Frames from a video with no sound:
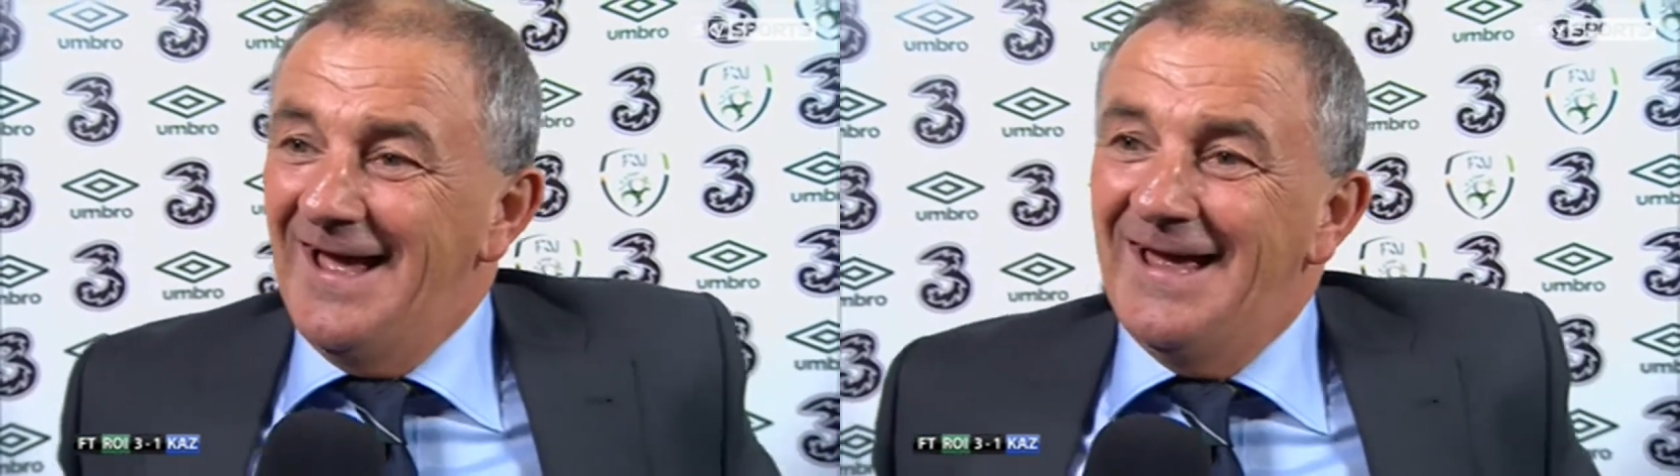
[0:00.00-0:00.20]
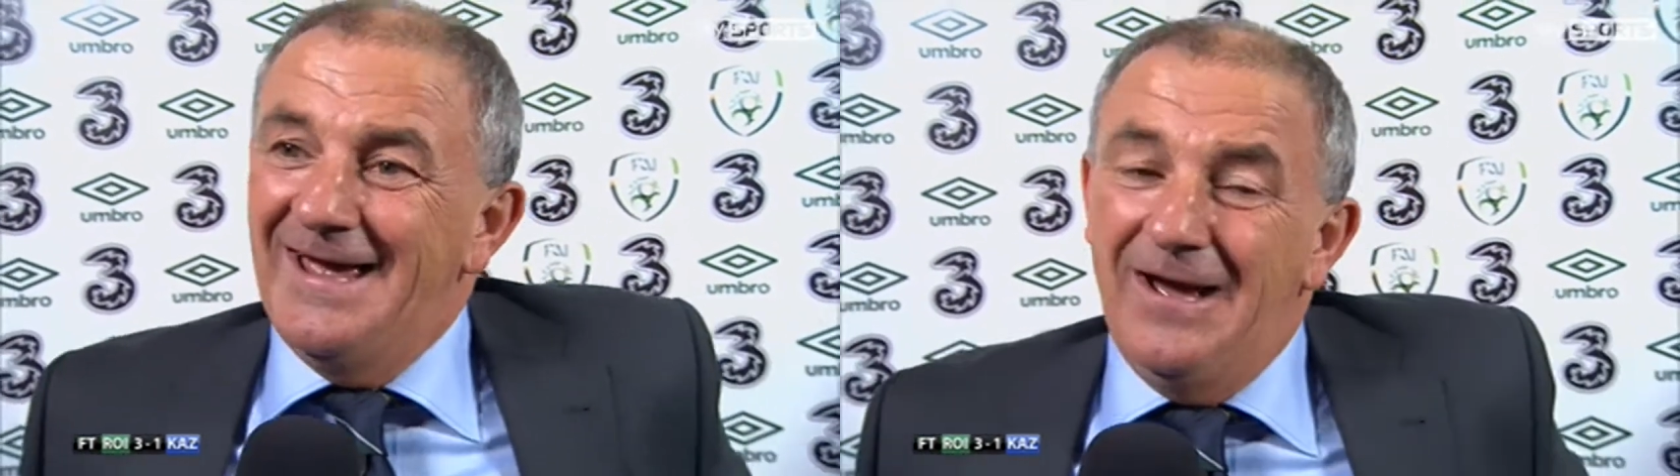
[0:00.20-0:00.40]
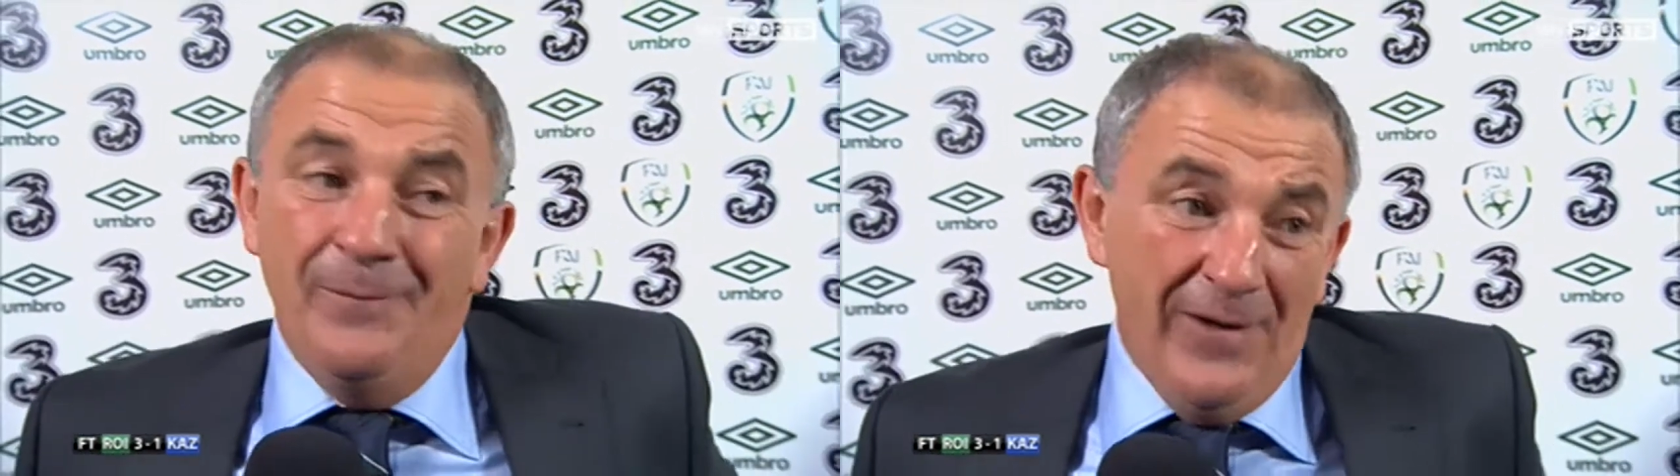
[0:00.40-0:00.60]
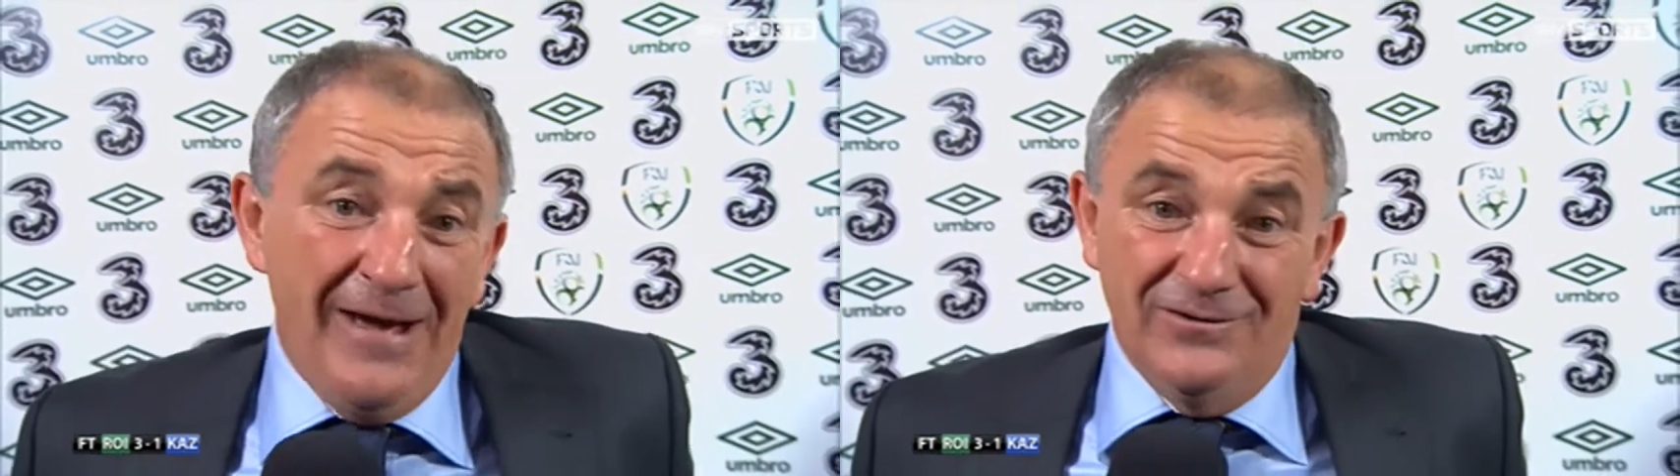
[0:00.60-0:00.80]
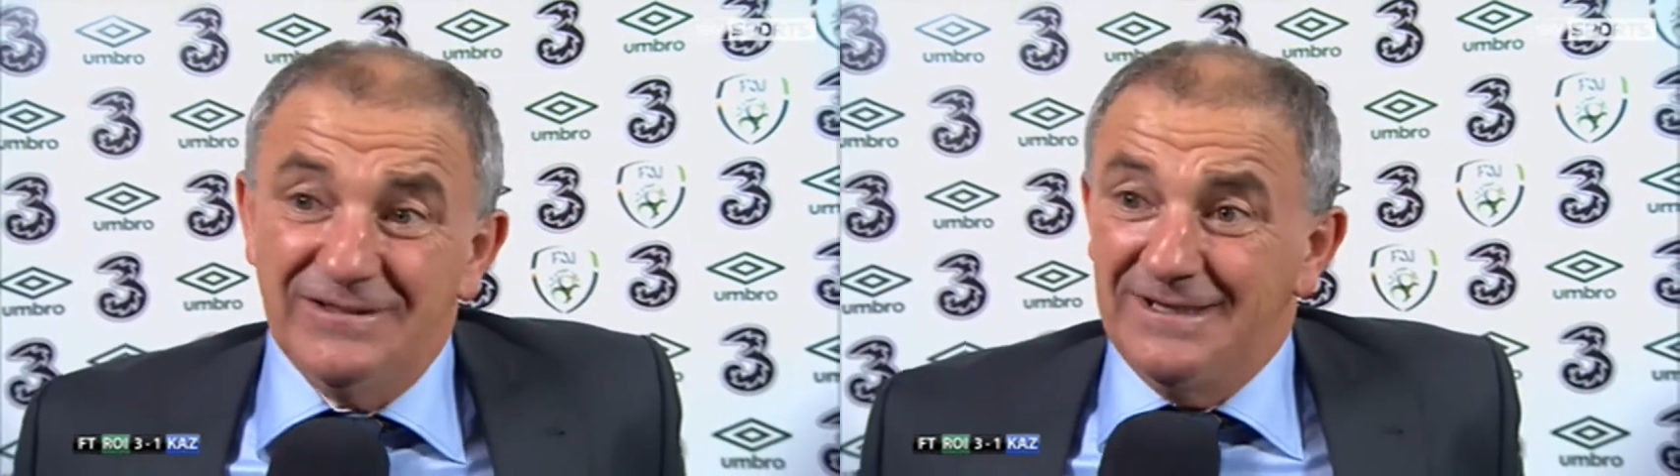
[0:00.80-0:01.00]
I'm
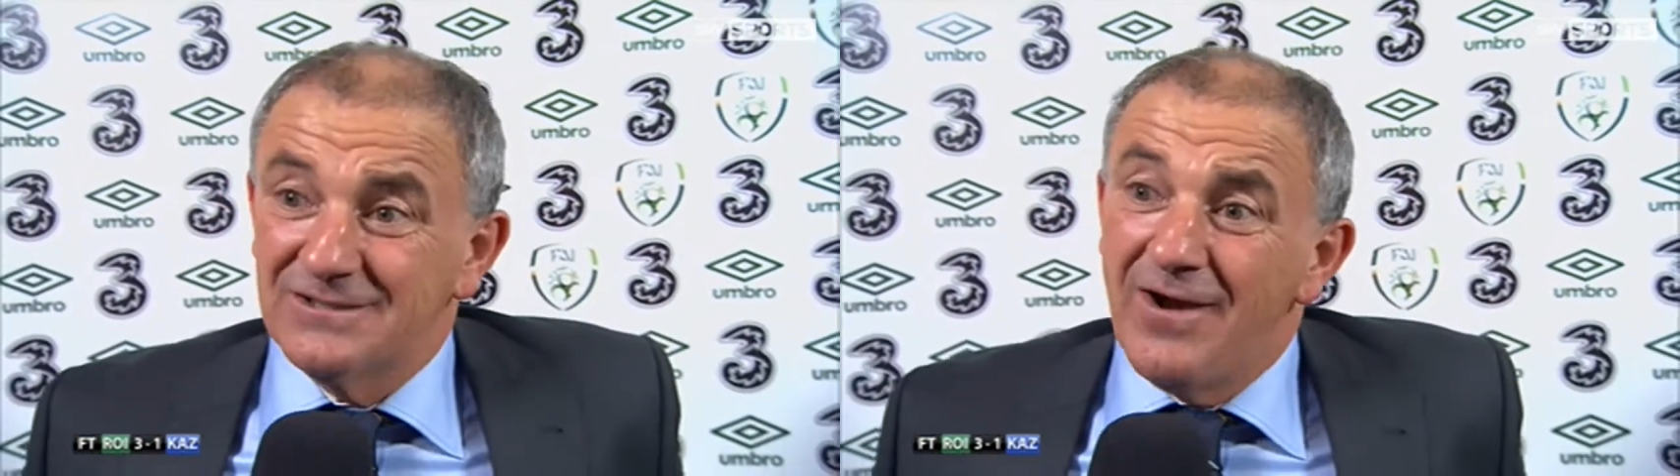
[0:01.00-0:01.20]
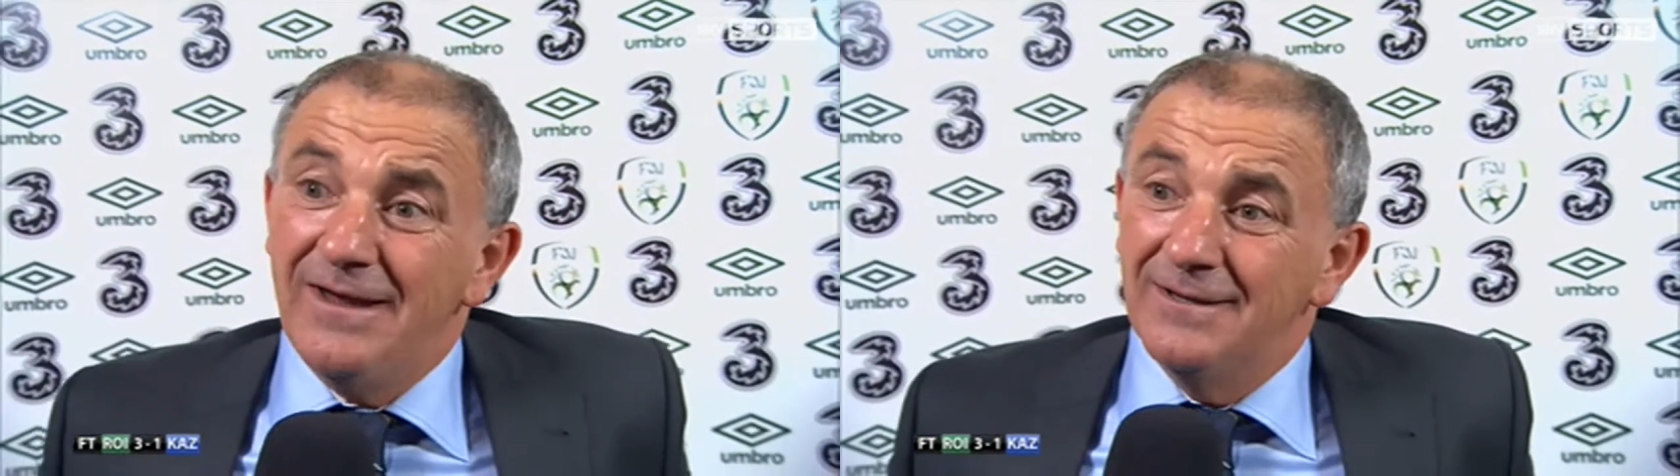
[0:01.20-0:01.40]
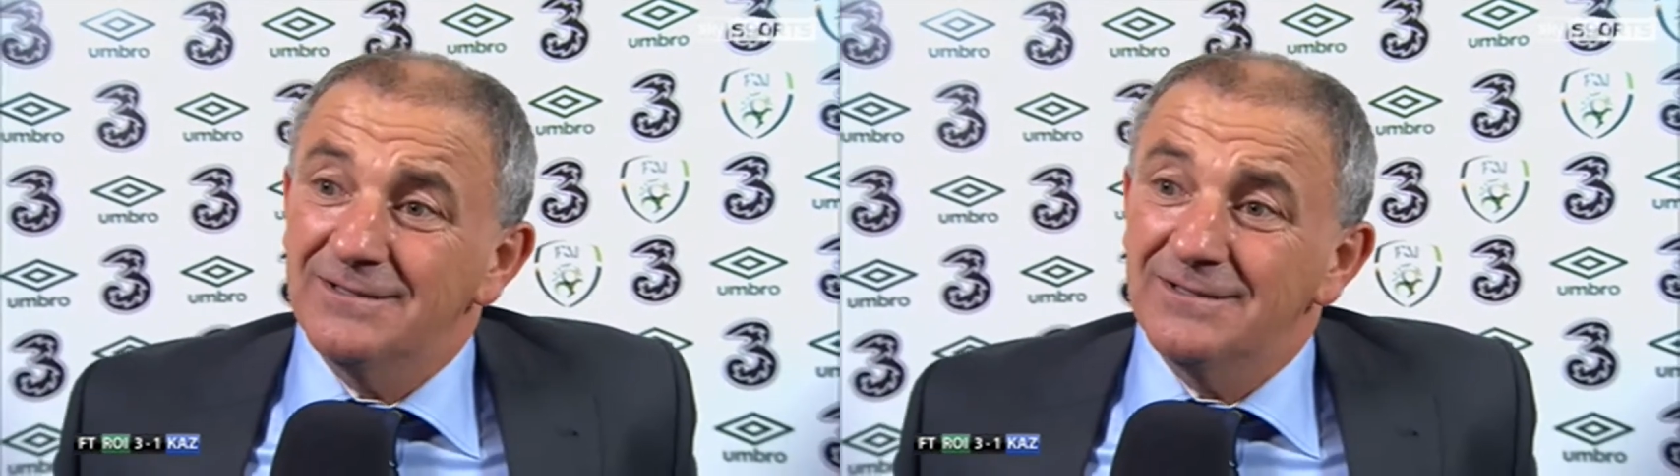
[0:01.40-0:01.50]
proud, yeah, it's great.